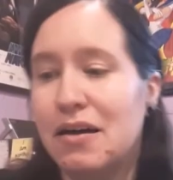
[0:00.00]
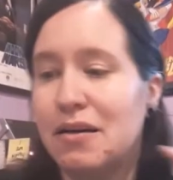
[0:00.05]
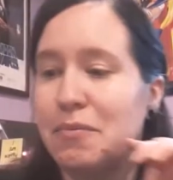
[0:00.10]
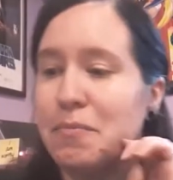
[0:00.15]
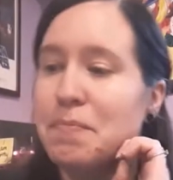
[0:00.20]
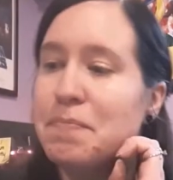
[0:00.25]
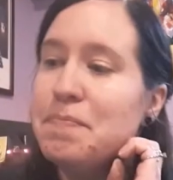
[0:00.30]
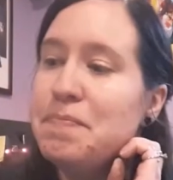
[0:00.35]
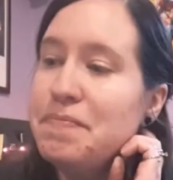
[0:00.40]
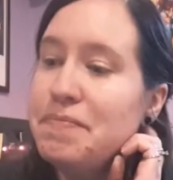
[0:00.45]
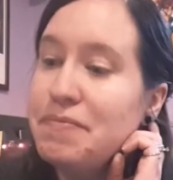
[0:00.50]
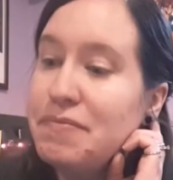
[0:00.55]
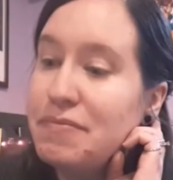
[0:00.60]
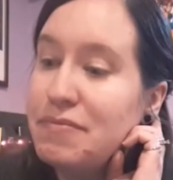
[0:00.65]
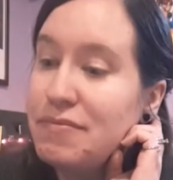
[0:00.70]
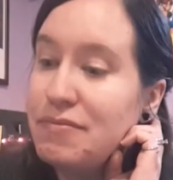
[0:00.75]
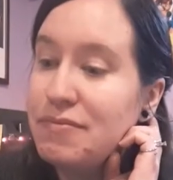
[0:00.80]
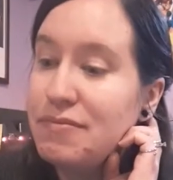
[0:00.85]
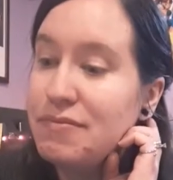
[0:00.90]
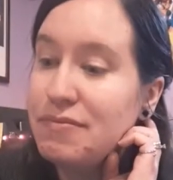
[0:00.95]
um,
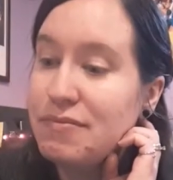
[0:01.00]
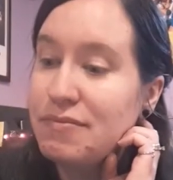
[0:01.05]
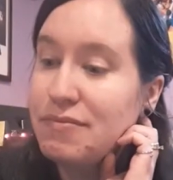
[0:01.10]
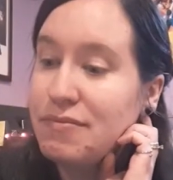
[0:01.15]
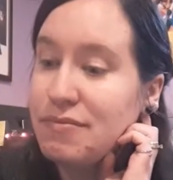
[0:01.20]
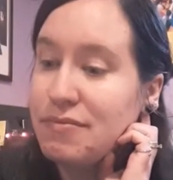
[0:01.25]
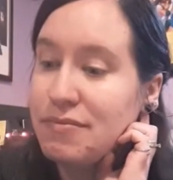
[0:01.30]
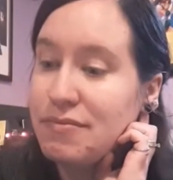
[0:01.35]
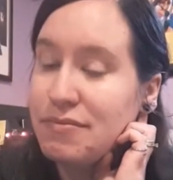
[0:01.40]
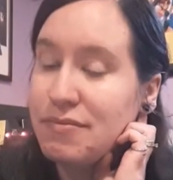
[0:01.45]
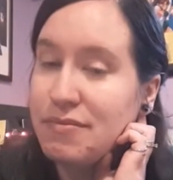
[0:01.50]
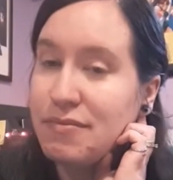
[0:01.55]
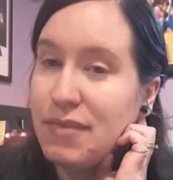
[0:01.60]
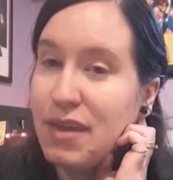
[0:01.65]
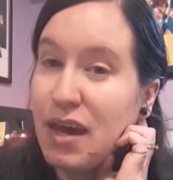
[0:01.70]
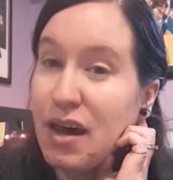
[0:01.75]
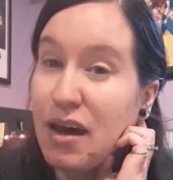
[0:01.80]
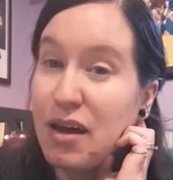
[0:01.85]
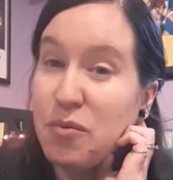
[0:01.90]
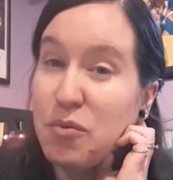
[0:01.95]

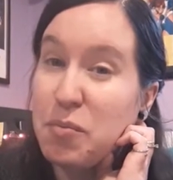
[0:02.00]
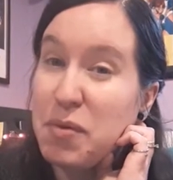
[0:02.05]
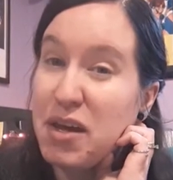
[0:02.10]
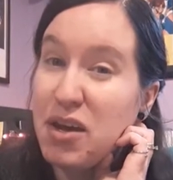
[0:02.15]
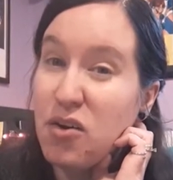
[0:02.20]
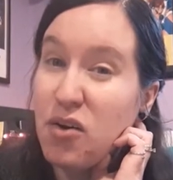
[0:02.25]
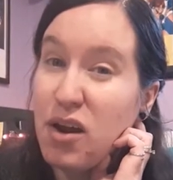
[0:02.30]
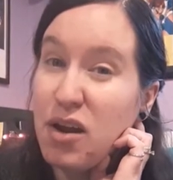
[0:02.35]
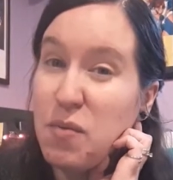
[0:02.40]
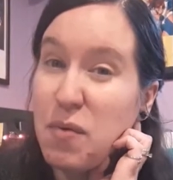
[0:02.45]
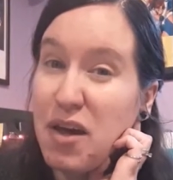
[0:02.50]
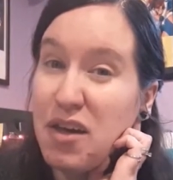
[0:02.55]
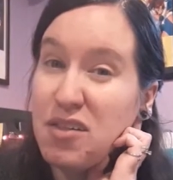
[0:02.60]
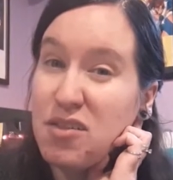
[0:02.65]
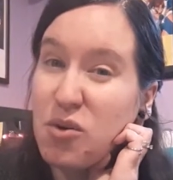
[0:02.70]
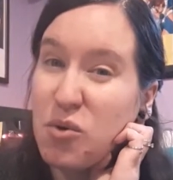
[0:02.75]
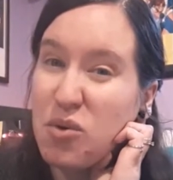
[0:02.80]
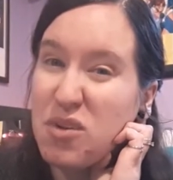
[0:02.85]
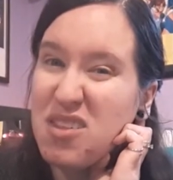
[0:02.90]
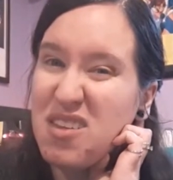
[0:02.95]
yeah, I would be here anyway,
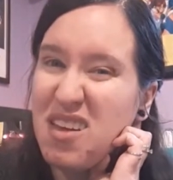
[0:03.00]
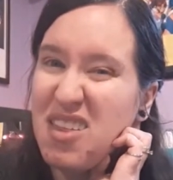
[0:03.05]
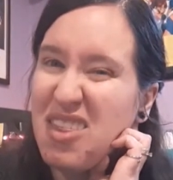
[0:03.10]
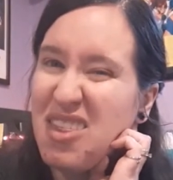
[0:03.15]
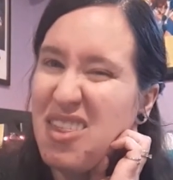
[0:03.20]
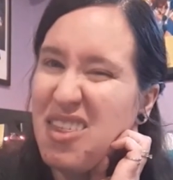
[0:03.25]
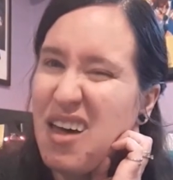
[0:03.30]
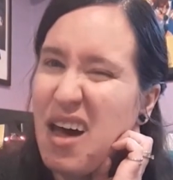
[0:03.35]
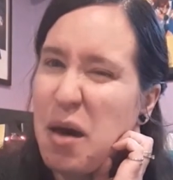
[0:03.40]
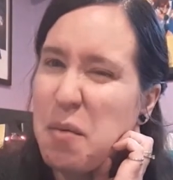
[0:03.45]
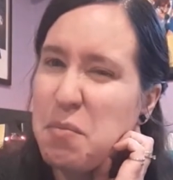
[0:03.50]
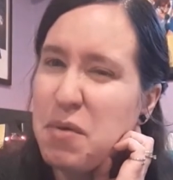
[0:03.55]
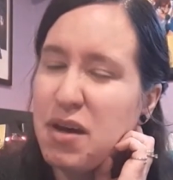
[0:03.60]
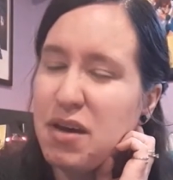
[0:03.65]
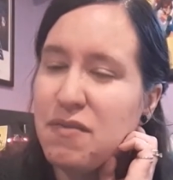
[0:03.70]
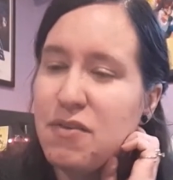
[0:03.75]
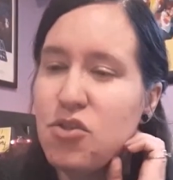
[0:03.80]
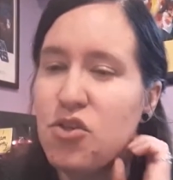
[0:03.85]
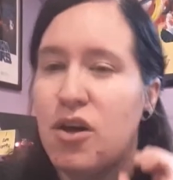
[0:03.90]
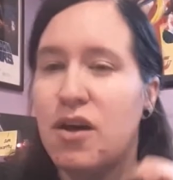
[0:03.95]
so it's not that
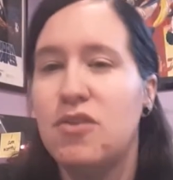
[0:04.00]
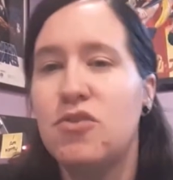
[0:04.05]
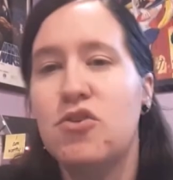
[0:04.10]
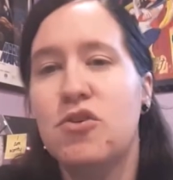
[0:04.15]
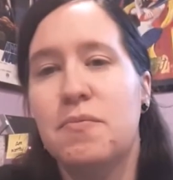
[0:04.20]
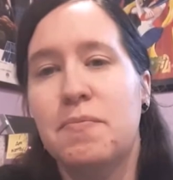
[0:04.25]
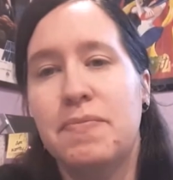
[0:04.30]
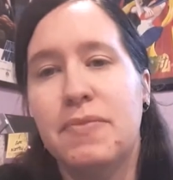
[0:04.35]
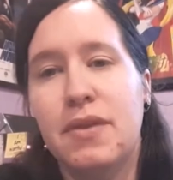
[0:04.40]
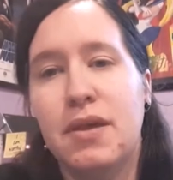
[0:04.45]
big of a change.